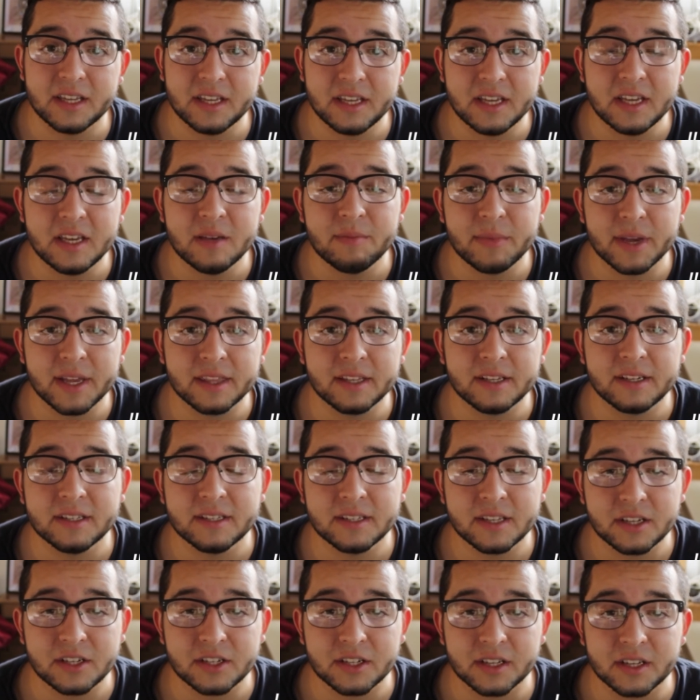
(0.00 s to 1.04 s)
He made the
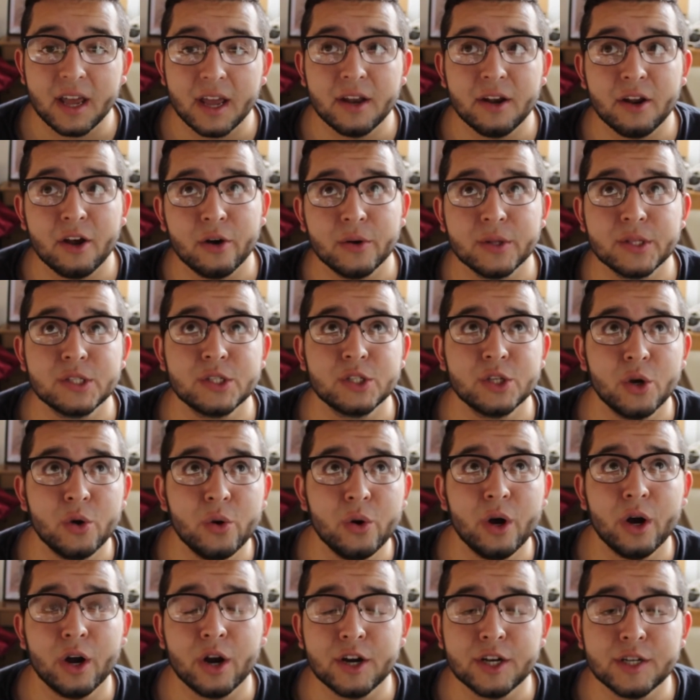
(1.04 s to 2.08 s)
decision. And oh, it's so
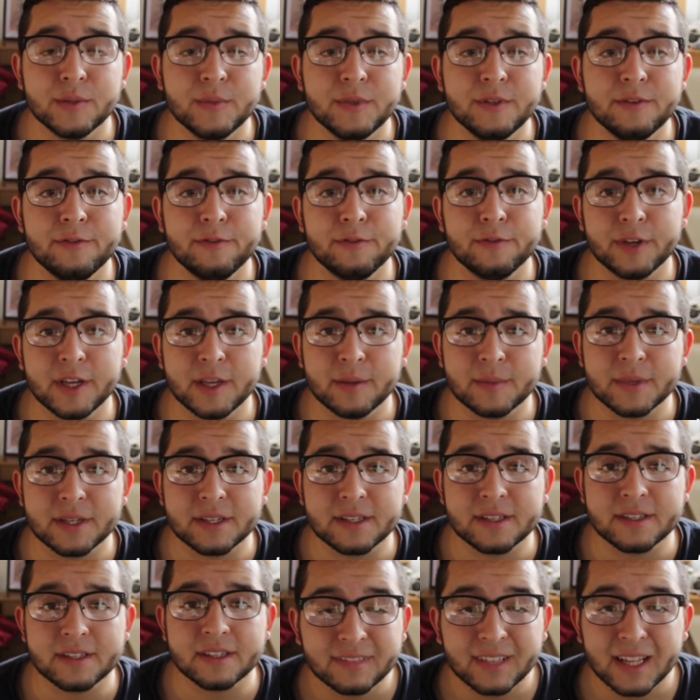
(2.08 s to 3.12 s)
hard to be famous.